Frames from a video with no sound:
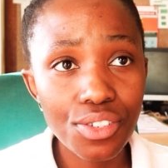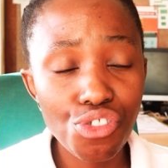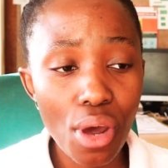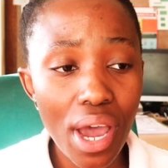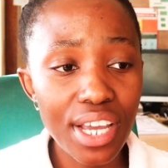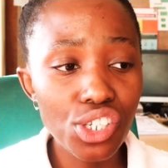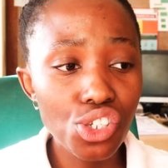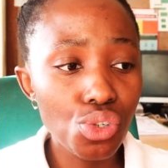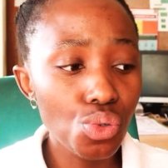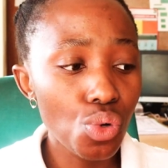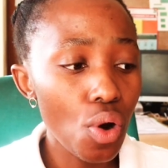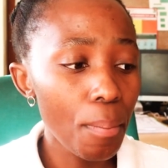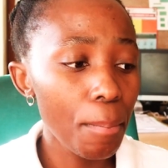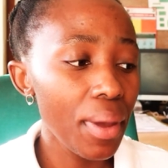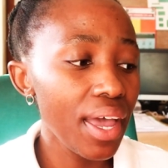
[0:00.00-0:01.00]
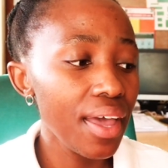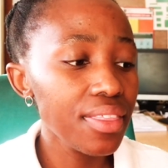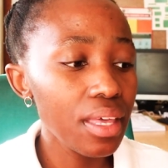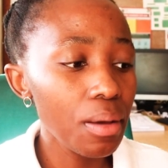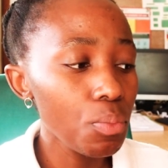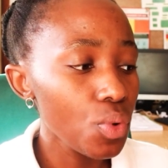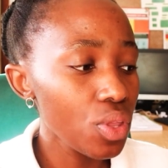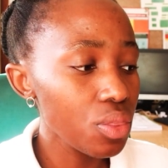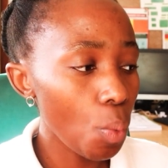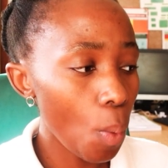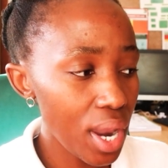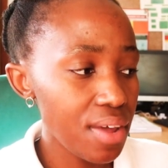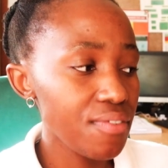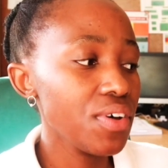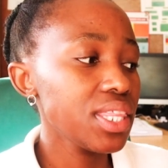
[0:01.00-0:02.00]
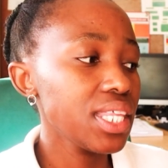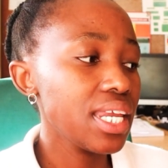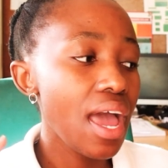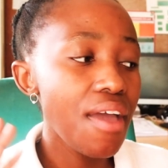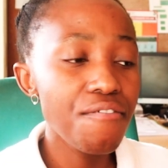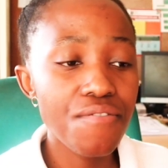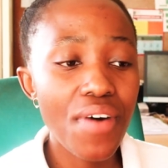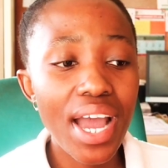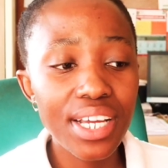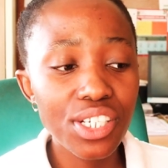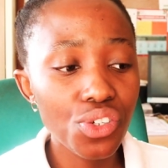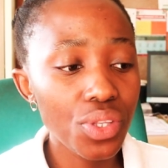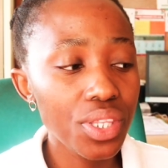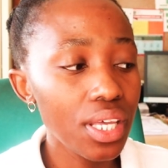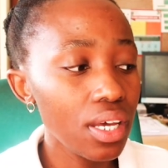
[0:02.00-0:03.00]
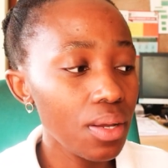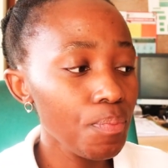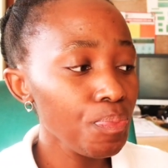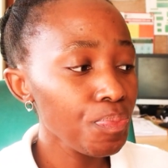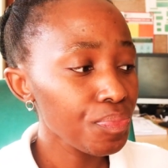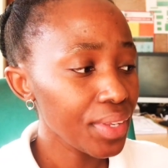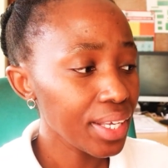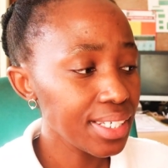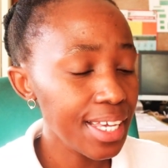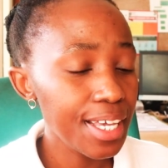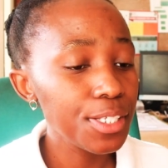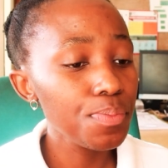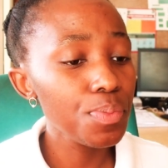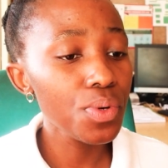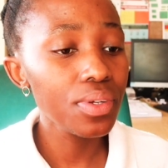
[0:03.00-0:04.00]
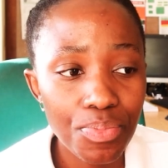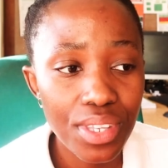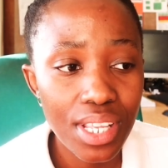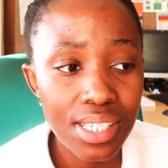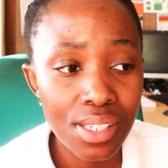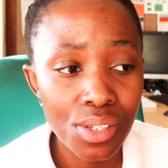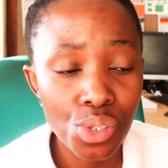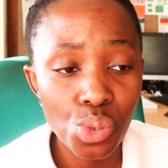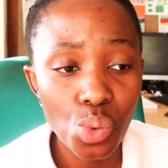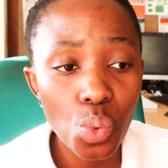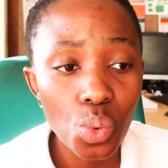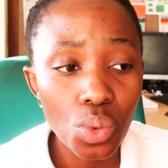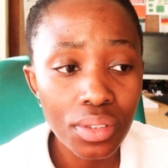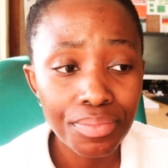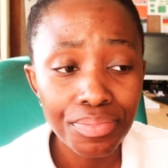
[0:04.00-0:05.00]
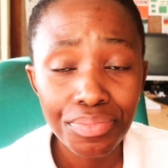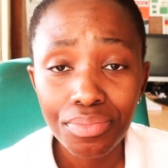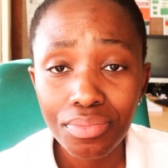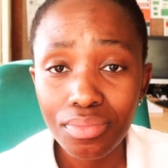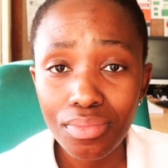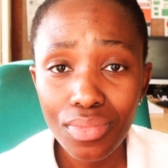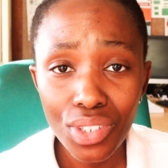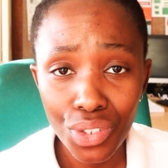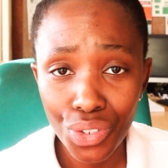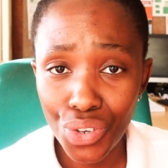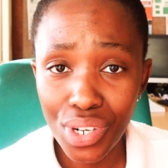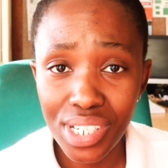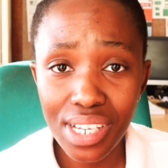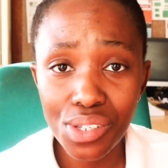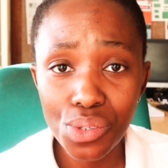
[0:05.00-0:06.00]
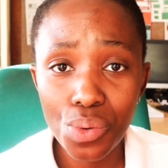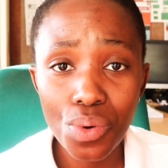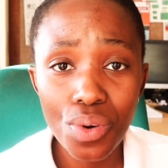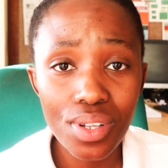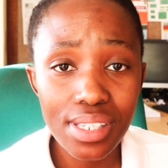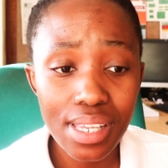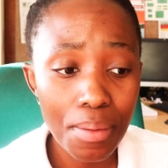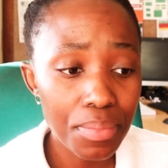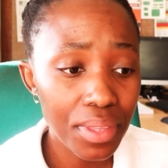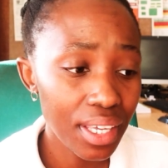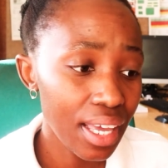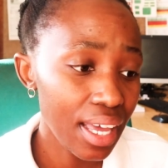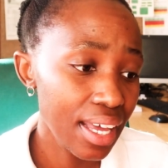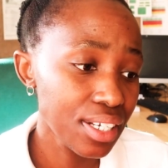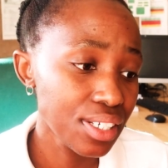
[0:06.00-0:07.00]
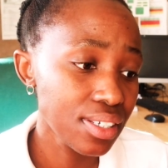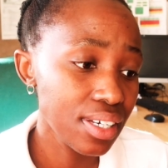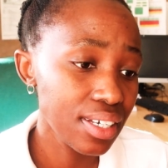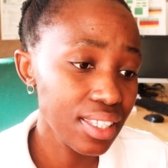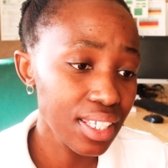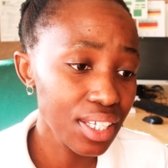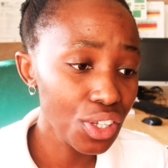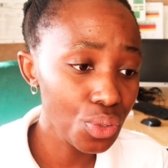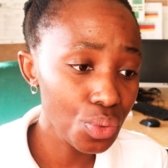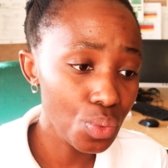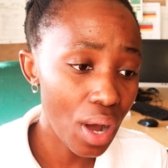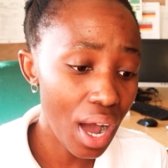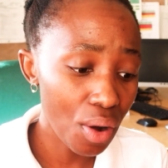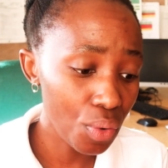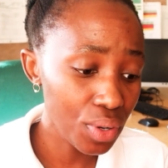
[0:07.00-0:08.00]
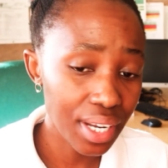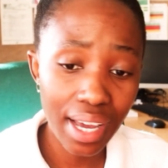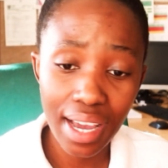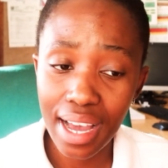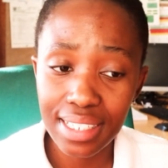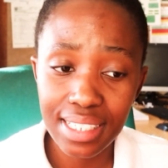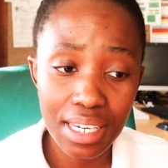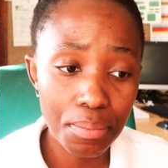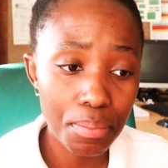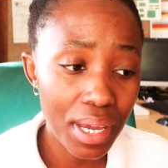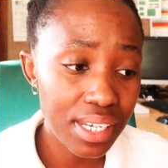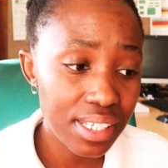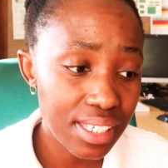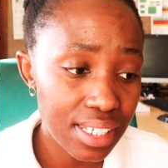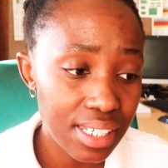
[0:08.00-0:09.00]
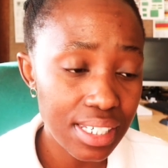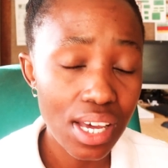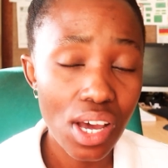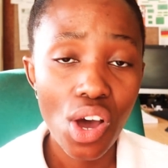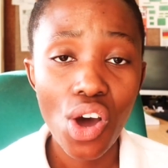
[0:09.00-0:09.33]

try to compare them with whatever that I find on the textbooks. In school, you don't just Google something and think you are gonna cut and paste it